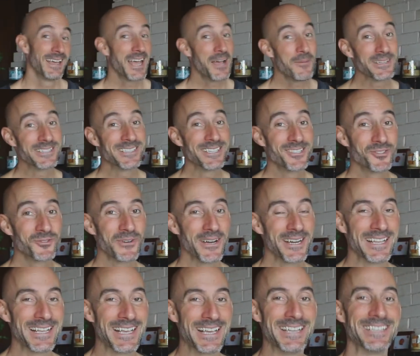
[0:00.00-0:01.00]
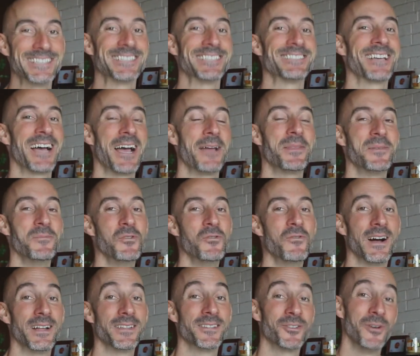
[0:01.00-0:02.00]
Am I done shredding, and is it time to
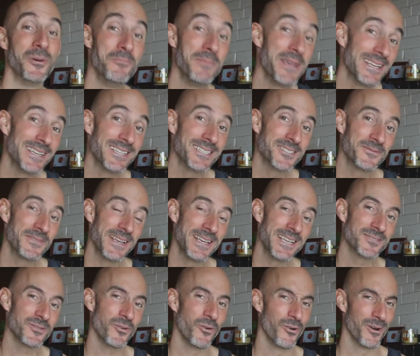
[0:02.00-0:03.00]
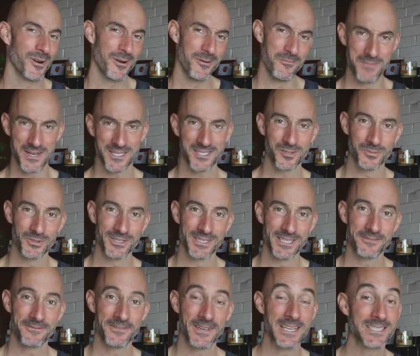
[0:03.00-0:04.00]
move on to a maintenance phase or muscle
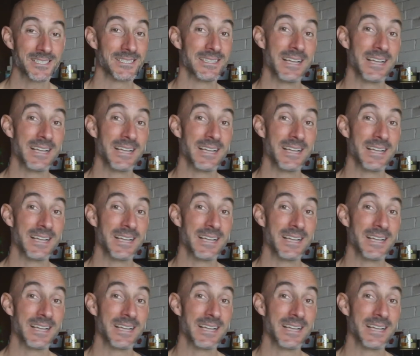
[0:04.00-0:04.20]
building phase?